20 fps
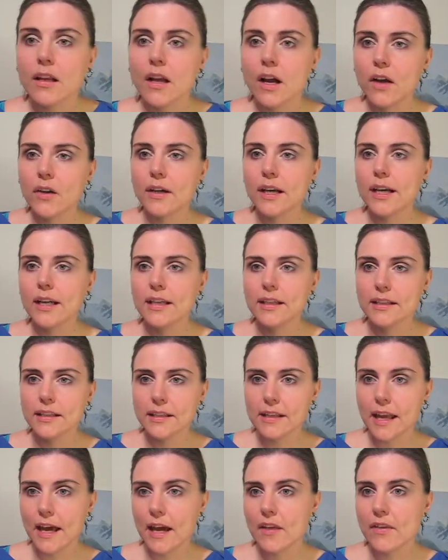Okay,
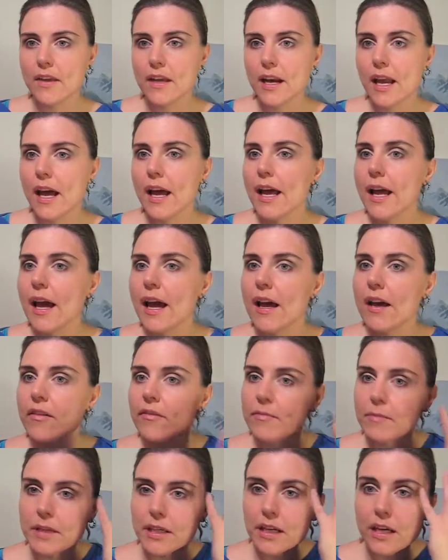now that I
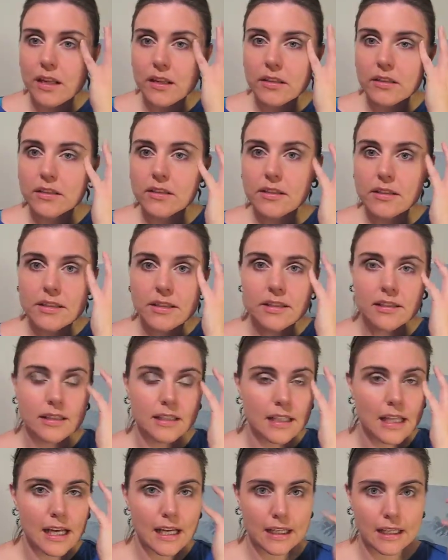have my colors
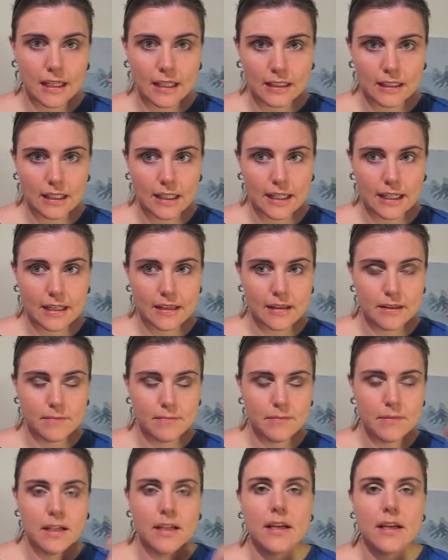like I like them,